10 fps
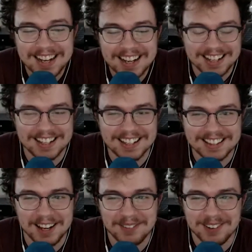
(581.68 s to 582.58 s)

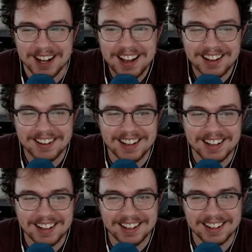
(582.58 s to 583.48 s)
He's called me a couple
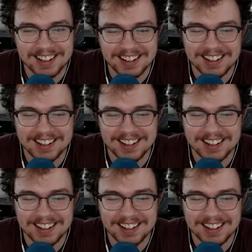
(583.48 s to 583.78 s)
times now, and he's